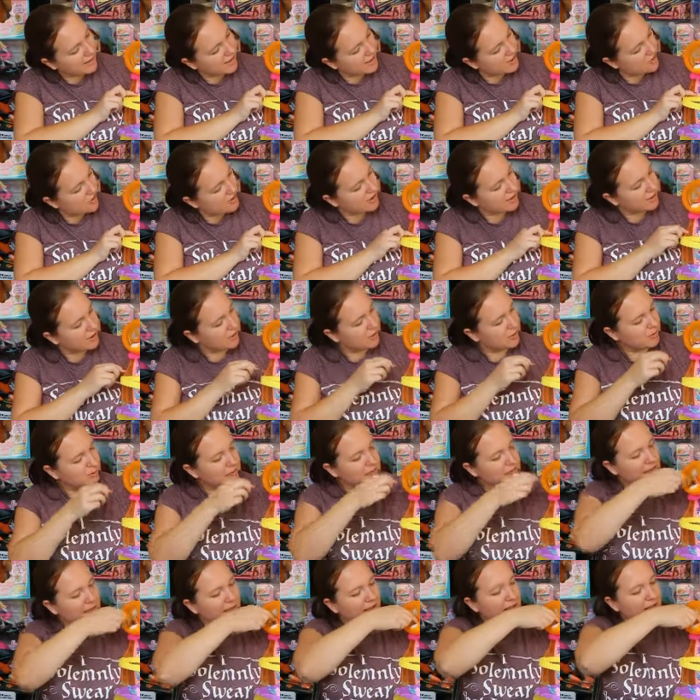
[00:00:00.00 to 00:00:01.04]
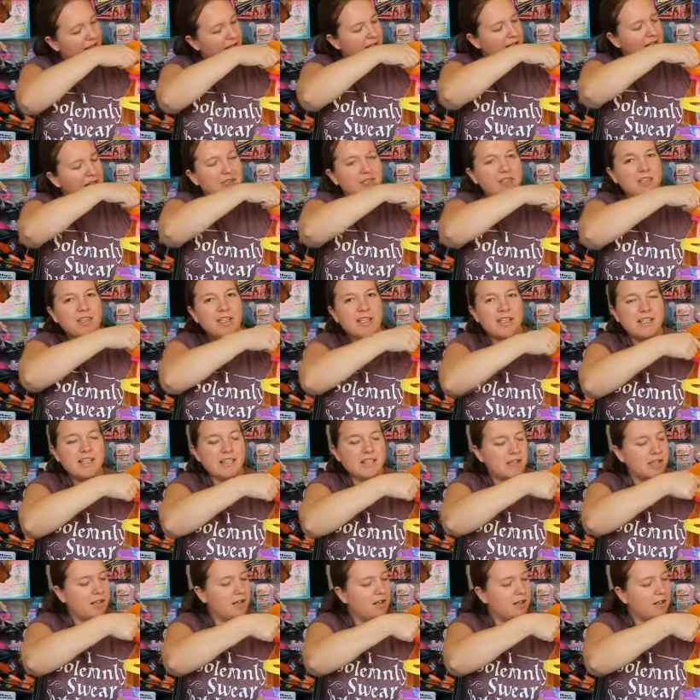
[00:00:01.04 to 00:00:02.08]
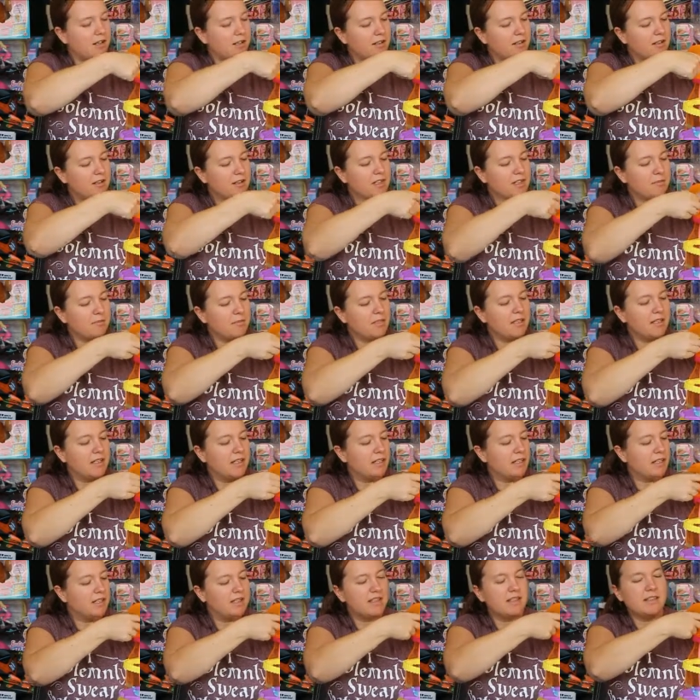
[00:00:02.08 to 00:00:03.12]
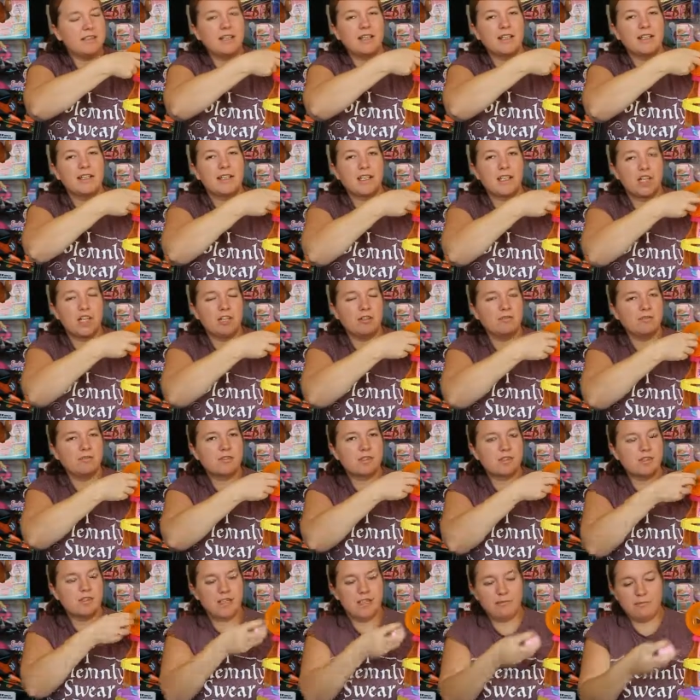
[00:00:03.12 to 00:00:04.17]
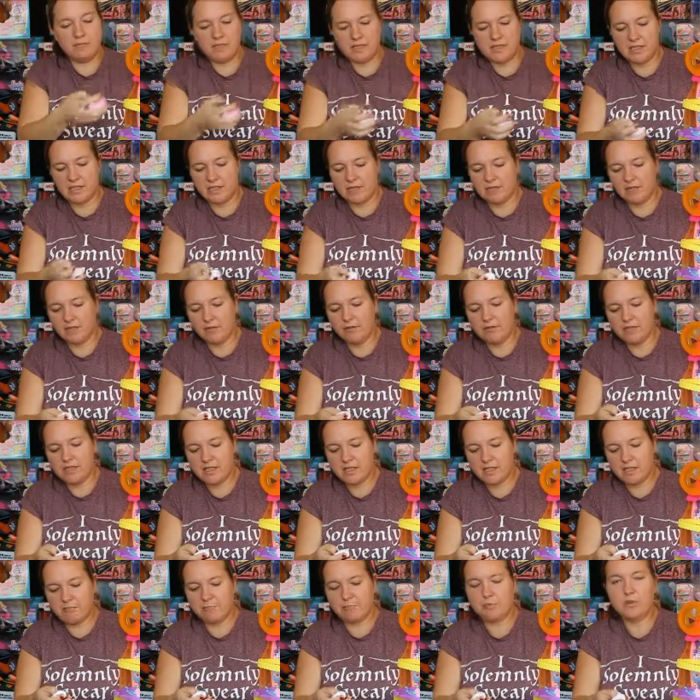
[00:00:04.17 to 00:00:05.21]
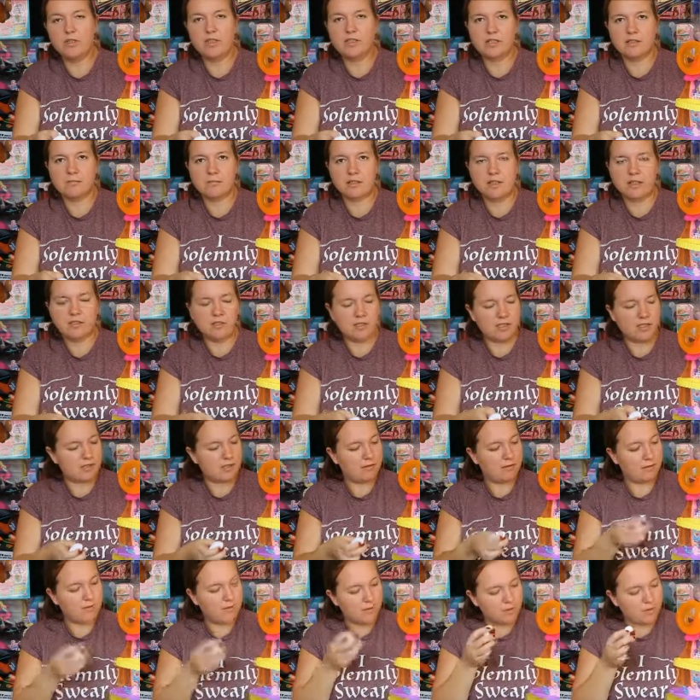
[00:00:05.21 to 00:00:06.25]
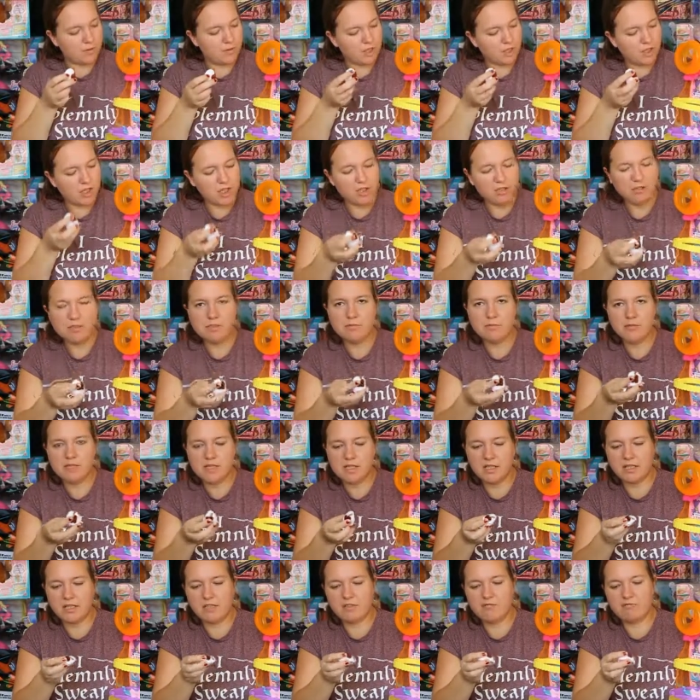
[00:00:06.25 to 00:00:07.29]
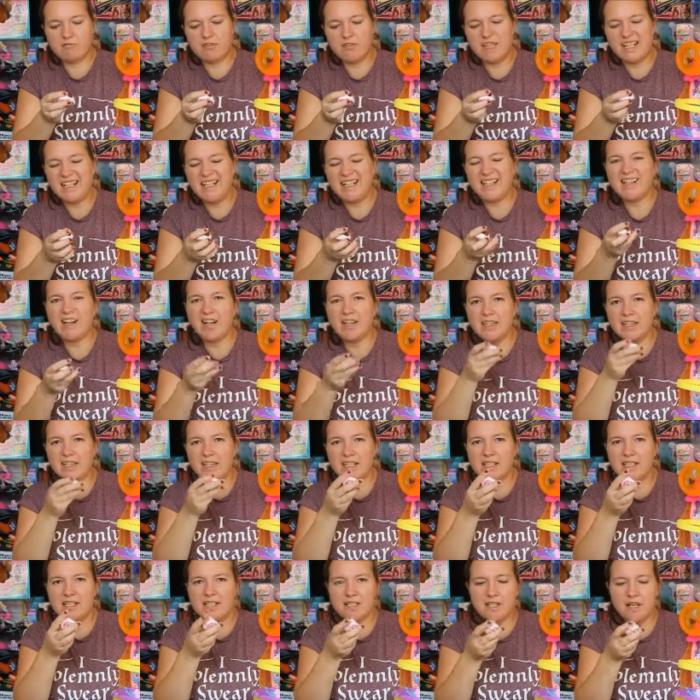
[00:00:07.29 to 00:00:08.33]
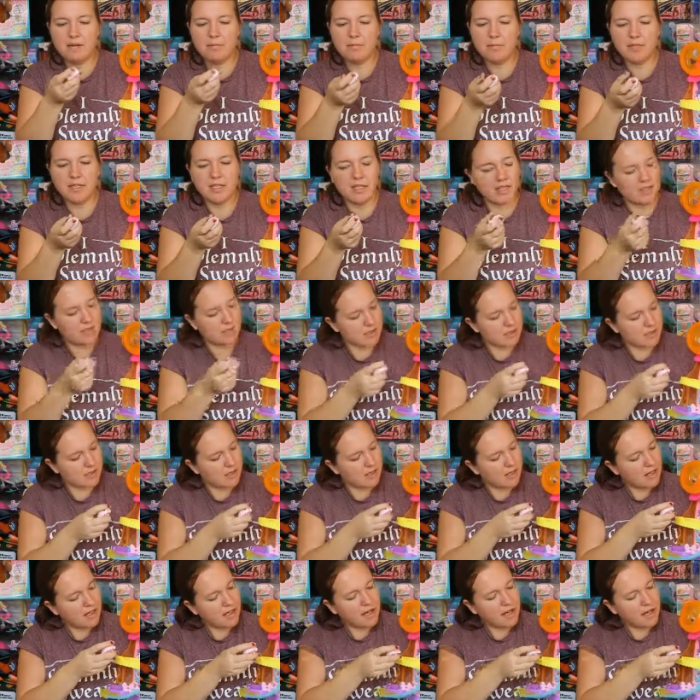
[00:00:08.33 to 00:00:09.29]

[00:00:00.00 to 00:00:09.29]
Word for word: That's really cool. So these are something that, like girls in particular, obviously boys can be interested in too, but girls in particular really like these type of things.